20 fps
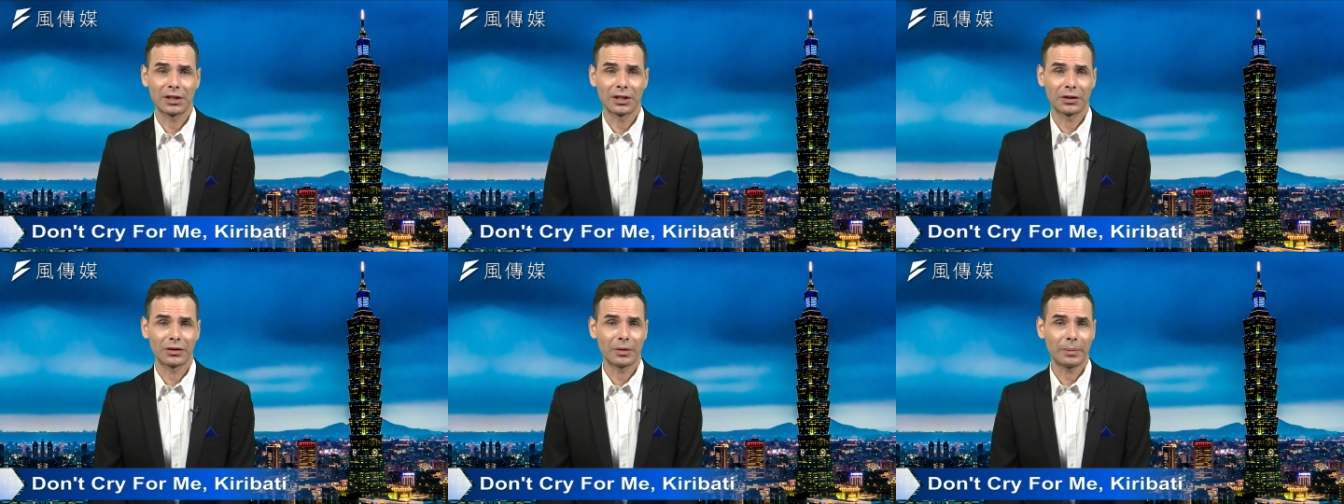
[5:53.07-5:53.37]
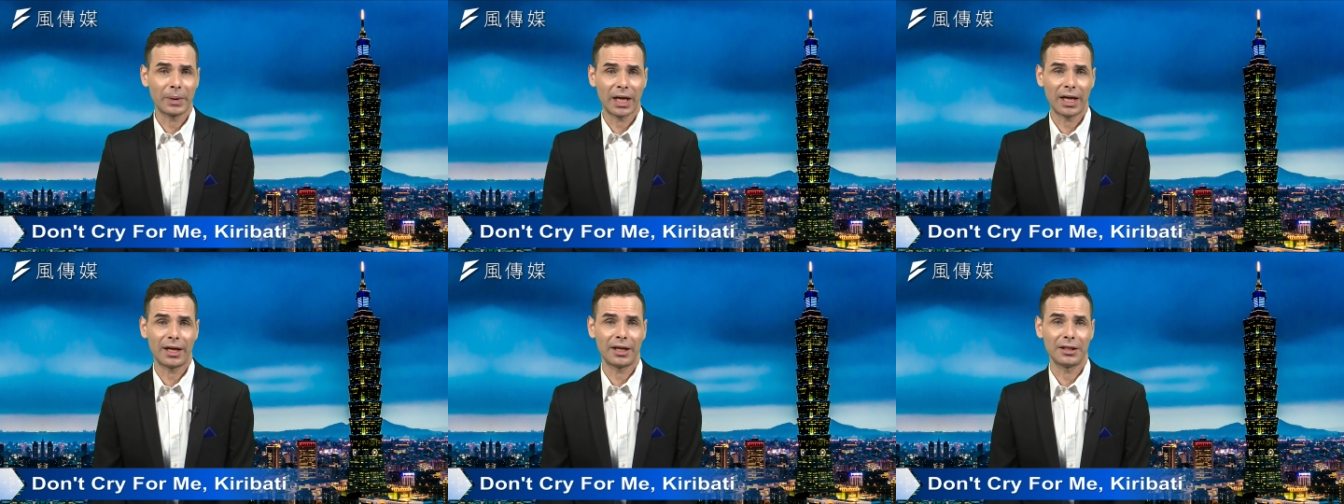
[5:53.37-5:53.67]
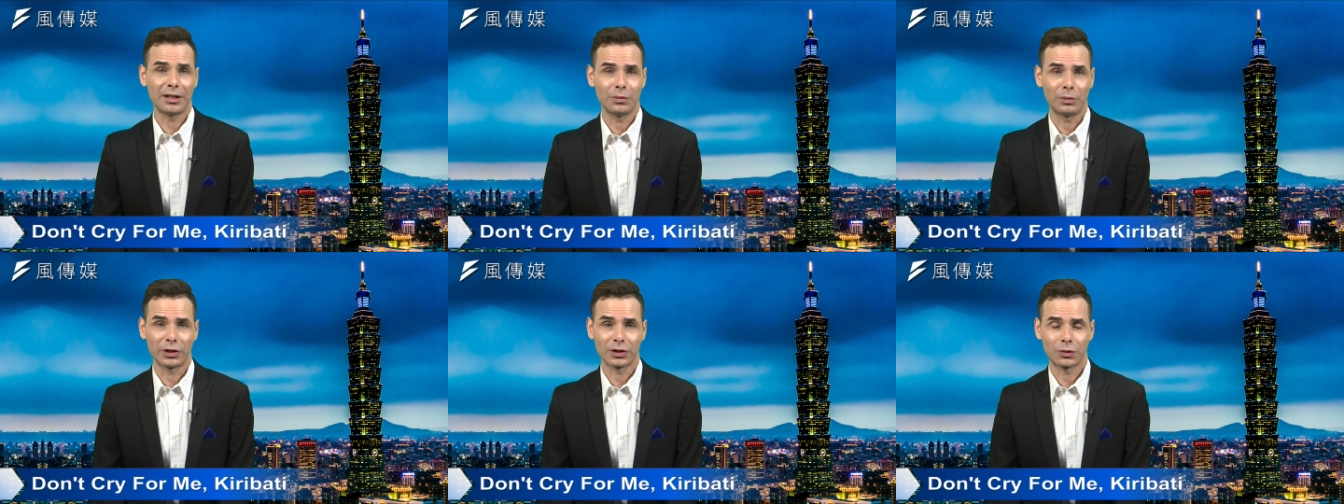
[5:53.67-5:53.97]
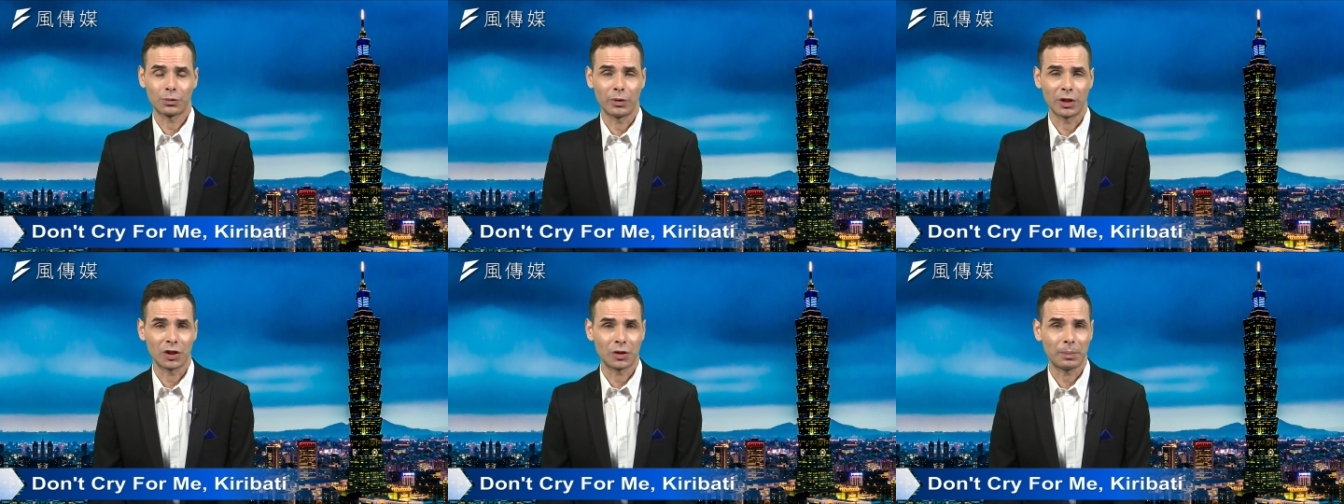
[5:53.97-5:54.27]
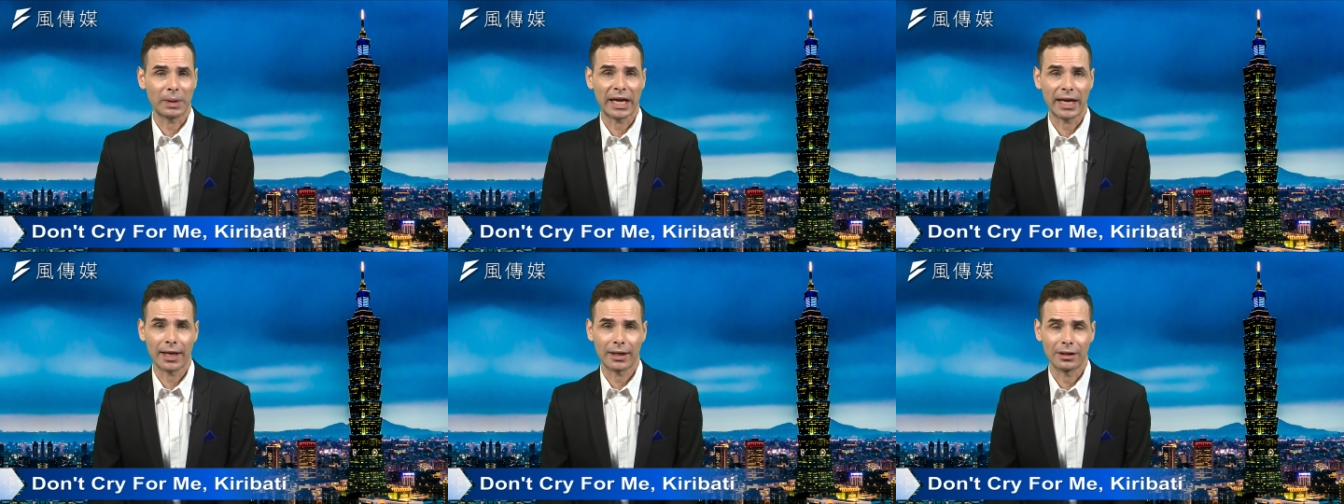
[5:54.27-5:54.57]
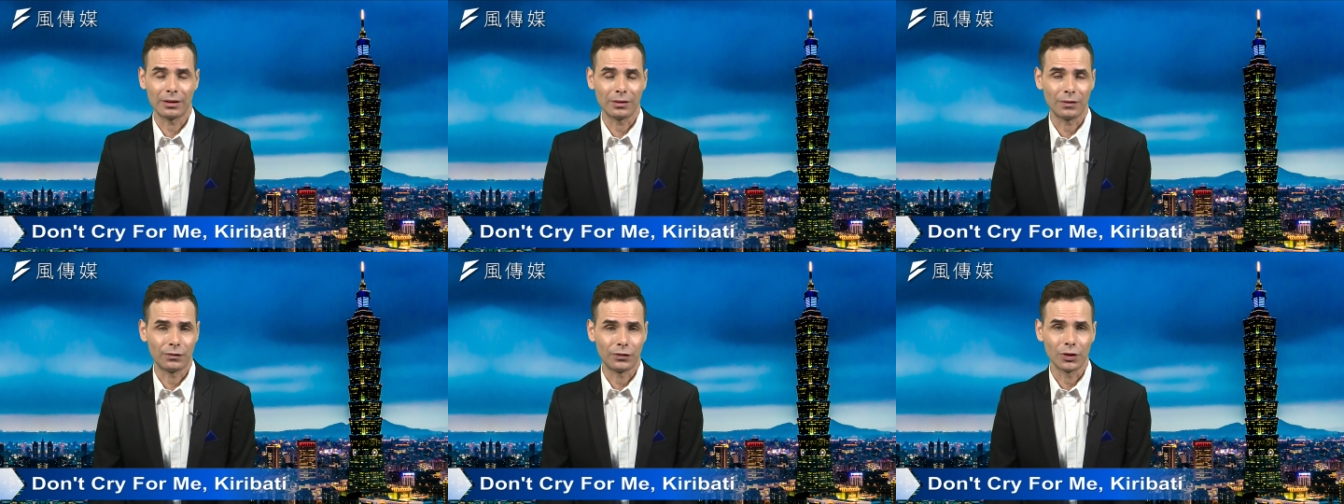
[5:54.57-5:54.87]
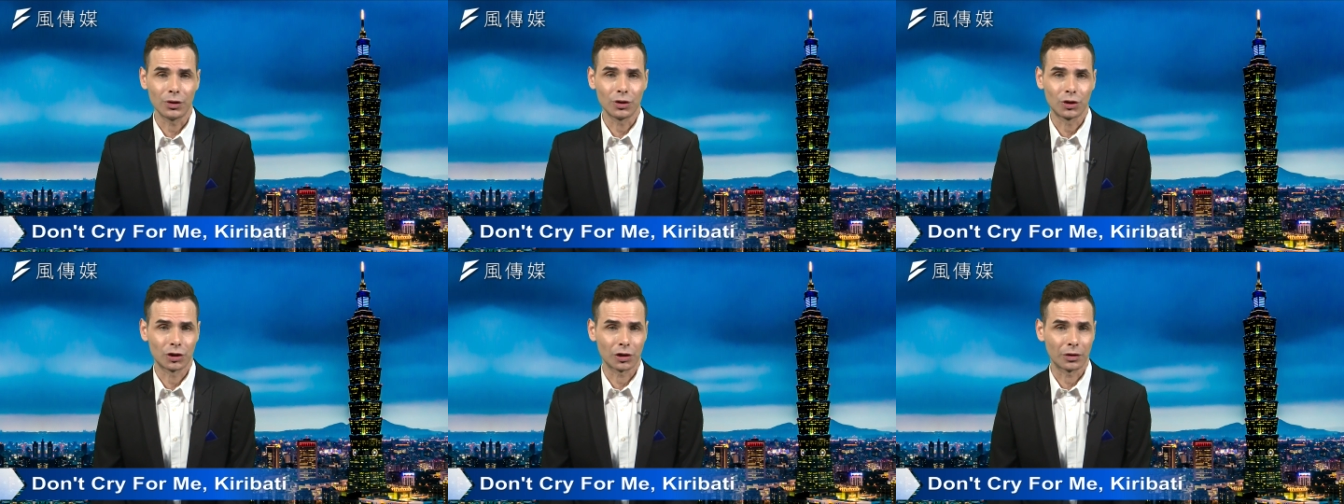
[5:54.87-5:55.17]
Kiribati will switch back in the
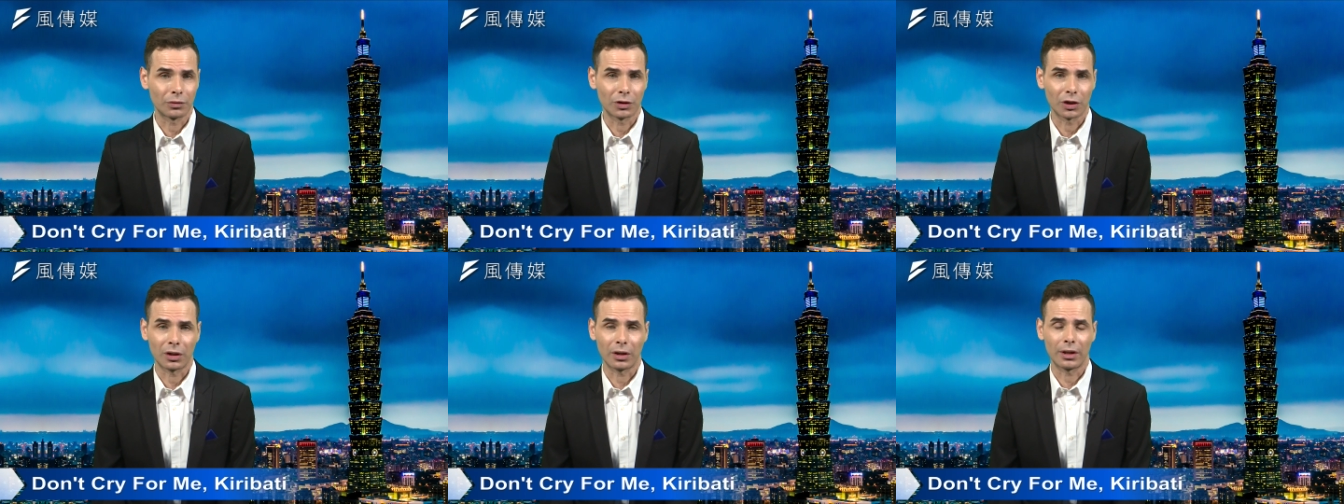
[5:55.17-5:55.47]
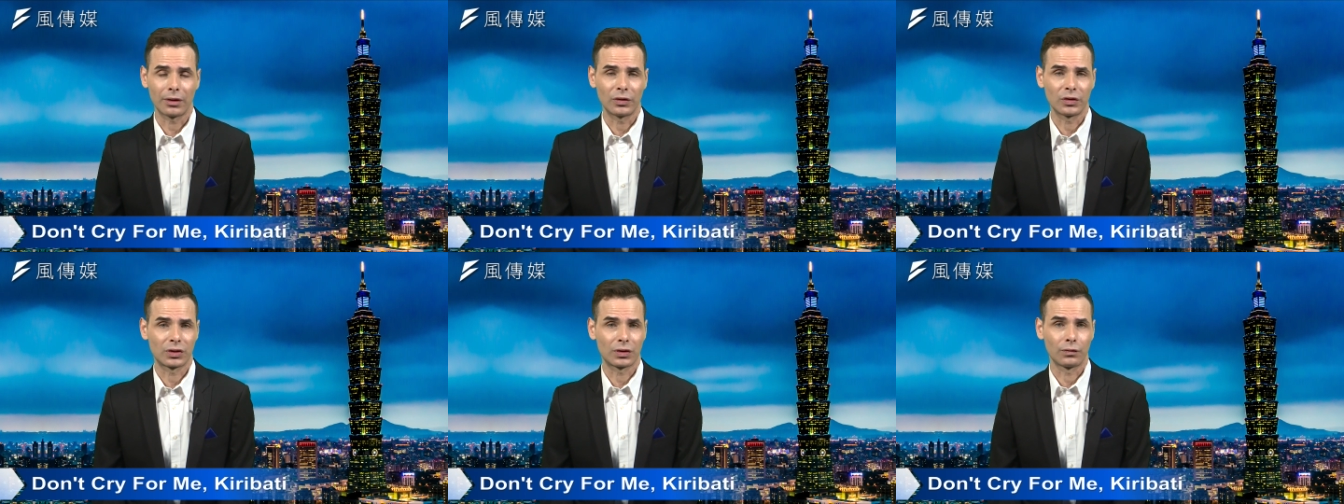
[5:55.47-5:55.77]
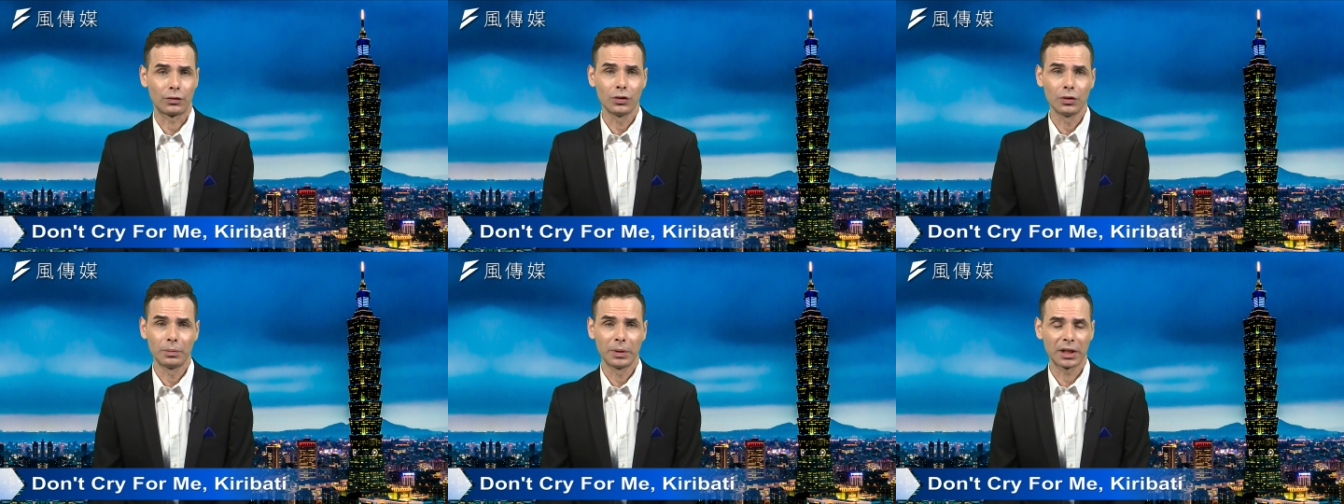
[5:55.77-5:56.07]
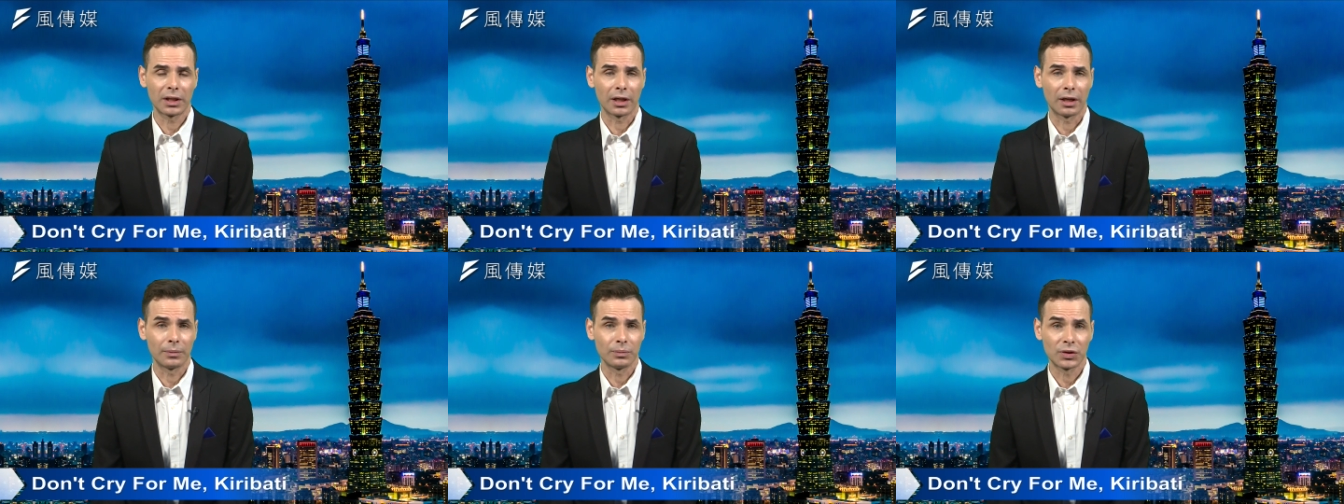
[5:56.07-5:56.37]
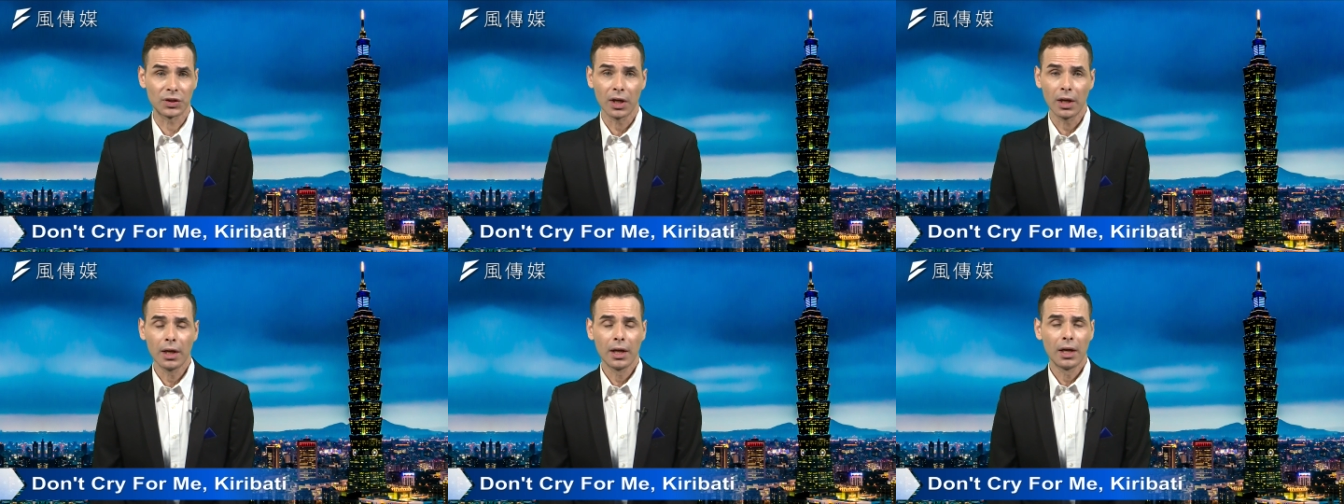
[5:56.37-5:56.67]
future, regardless of who becomes